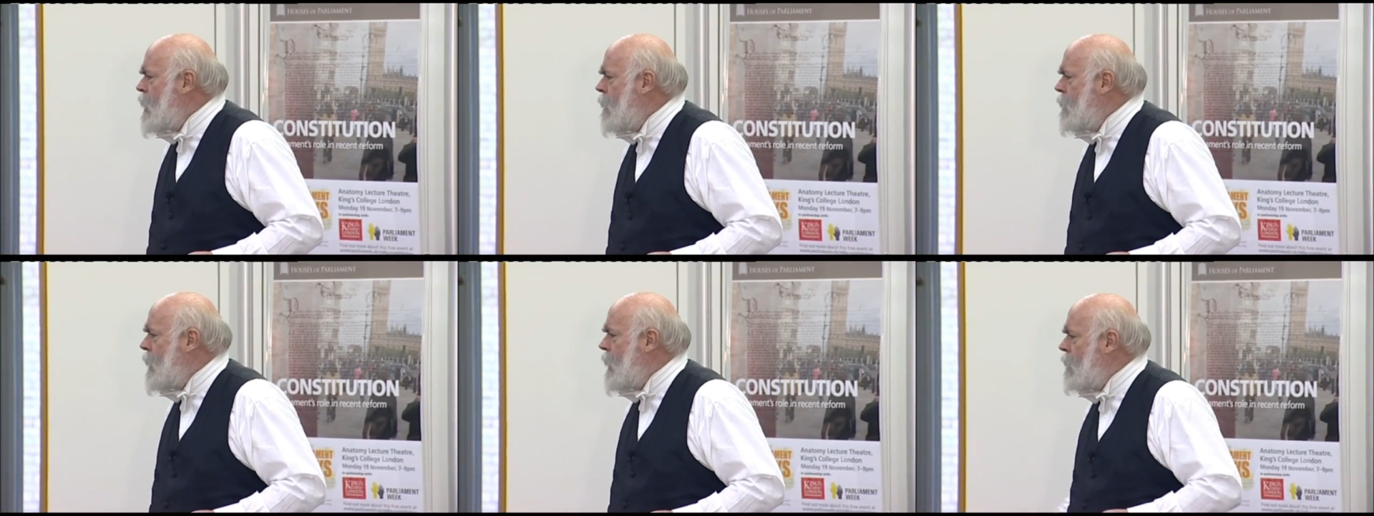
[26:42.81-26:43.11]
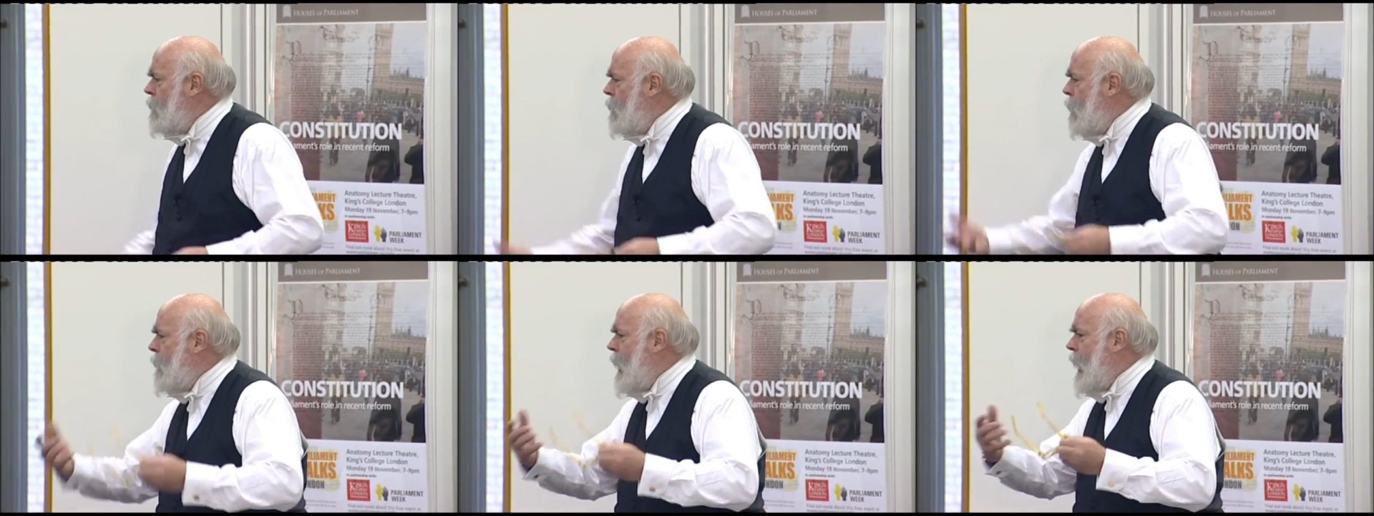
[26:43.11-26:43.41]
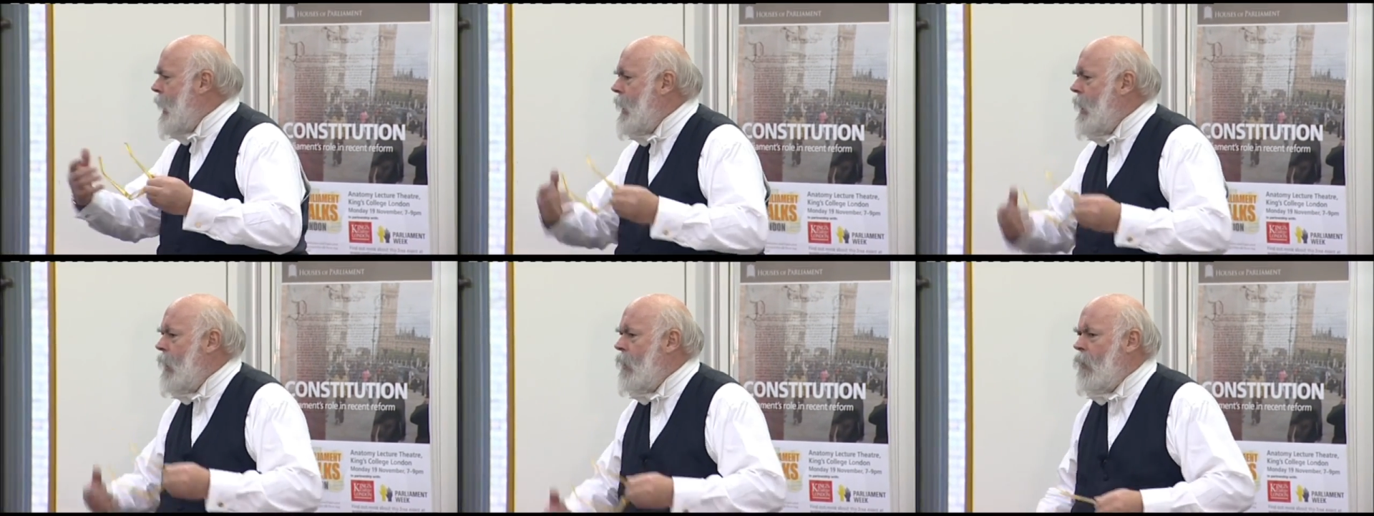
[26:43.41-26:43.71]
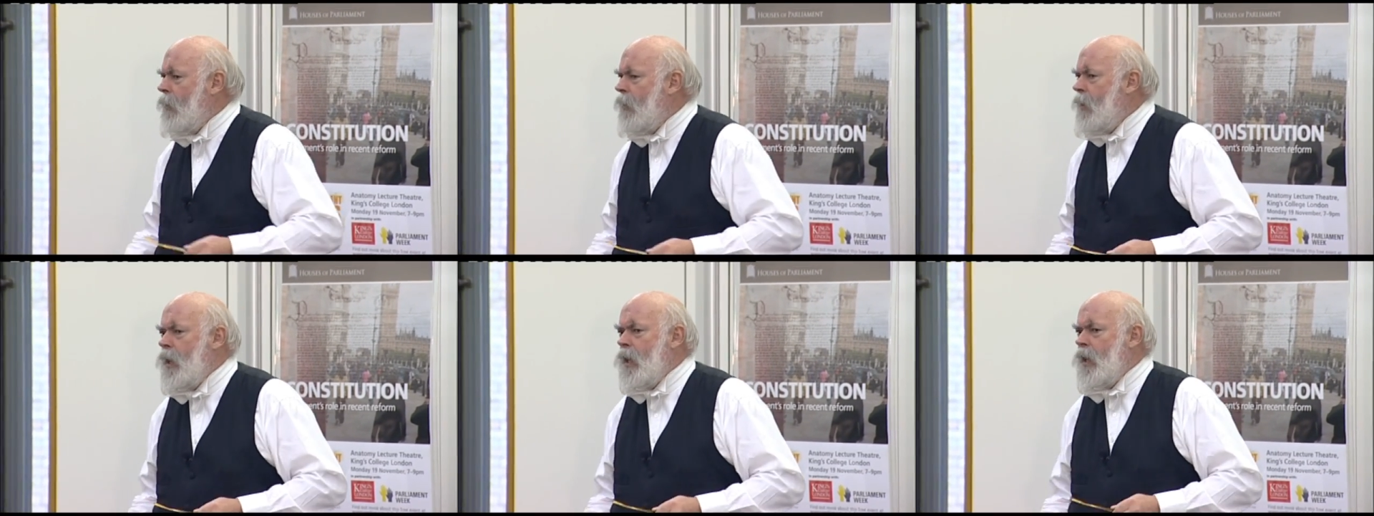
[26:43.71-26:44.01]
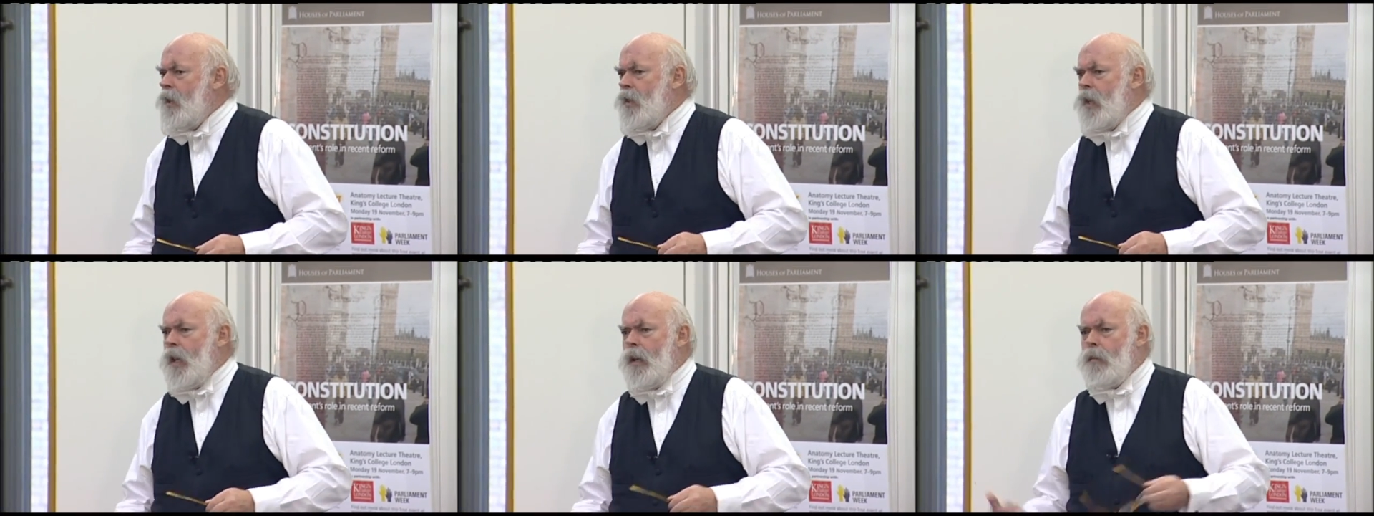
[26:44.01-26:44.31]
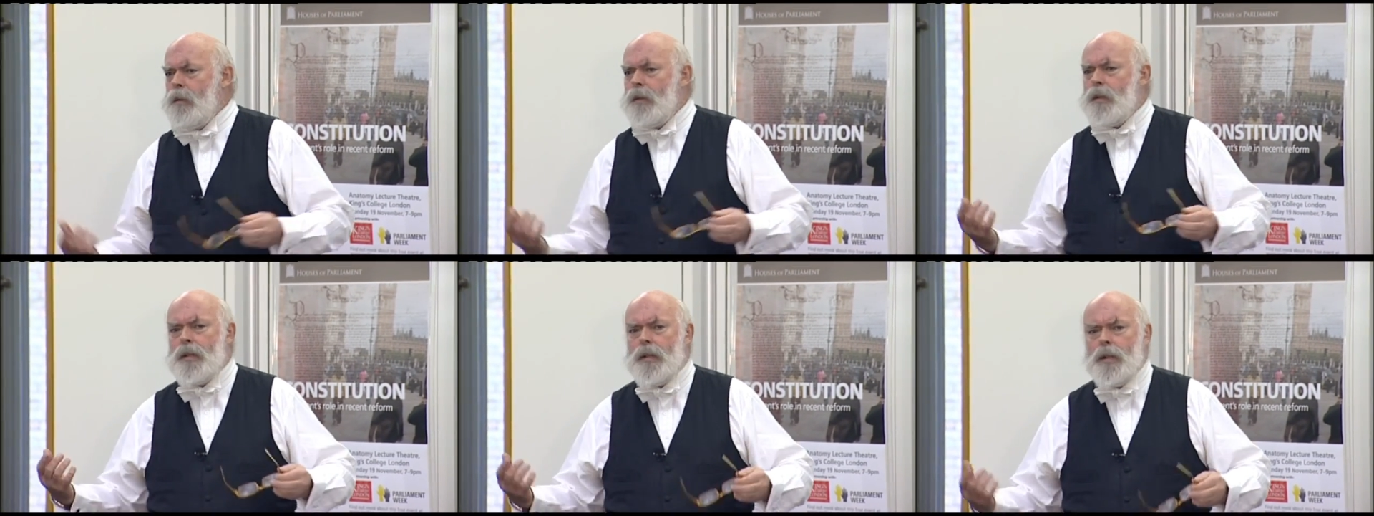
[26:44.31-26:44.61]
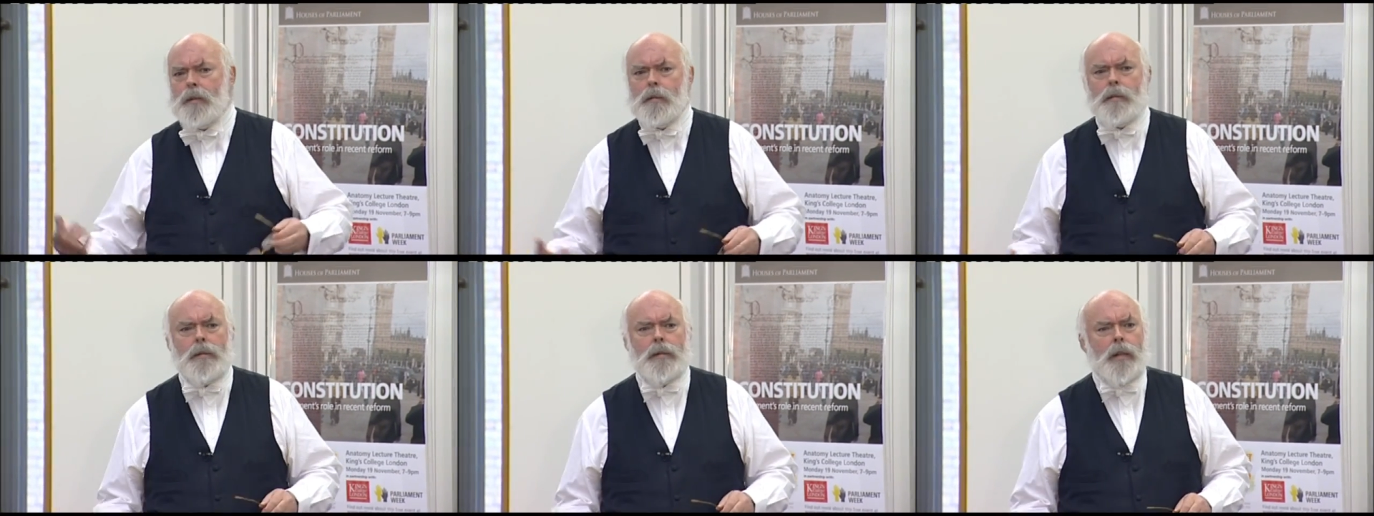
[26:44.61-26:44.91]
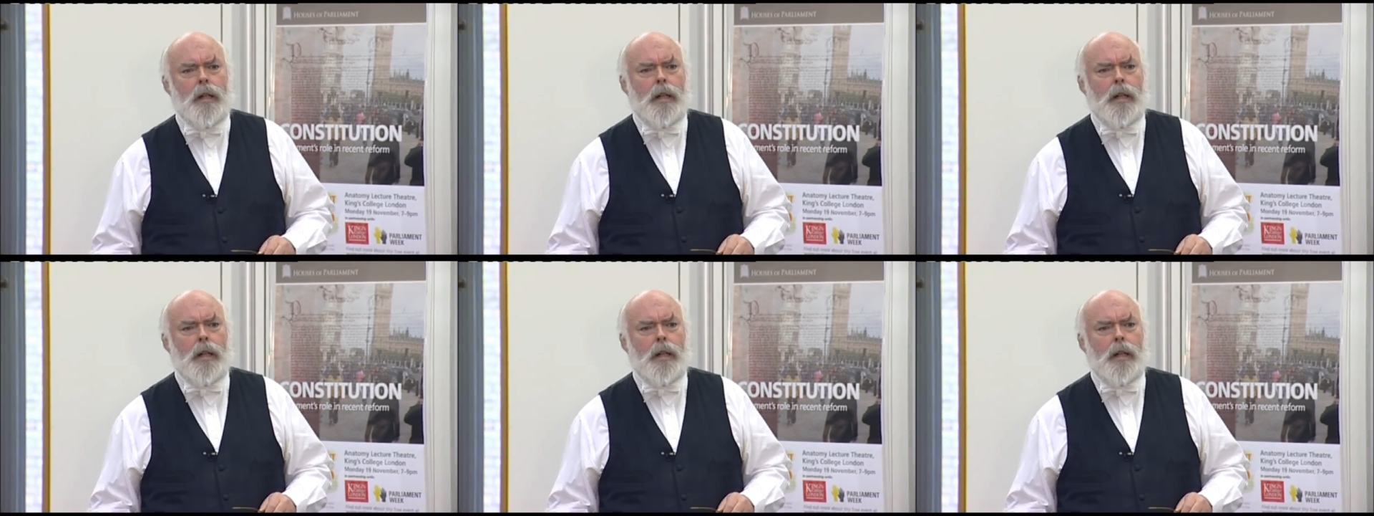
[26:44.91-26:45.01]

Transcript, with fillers: I mean, you'll be back here on Thursday. What's so...